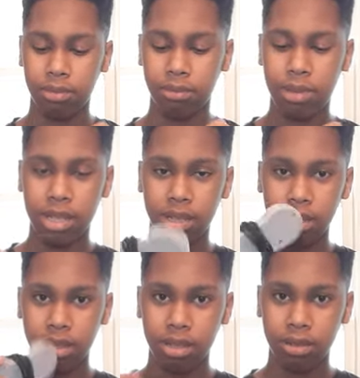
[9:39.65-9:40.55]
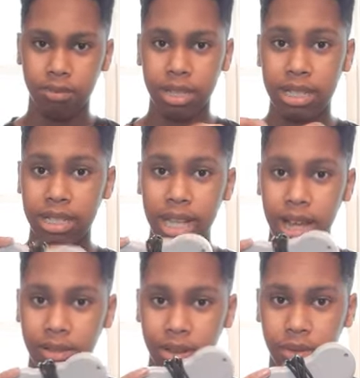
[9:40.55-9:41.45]
missing but it's in the
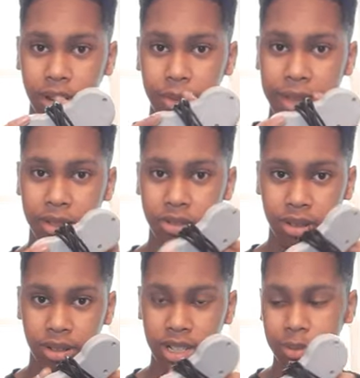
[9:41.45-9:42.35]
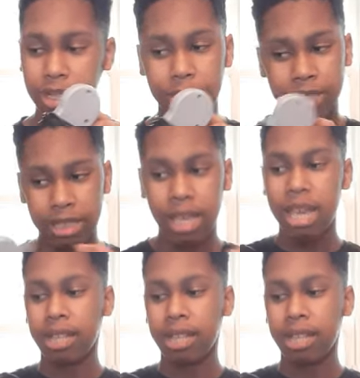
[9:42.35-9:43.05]
house. already. we have controllers, but it's missing.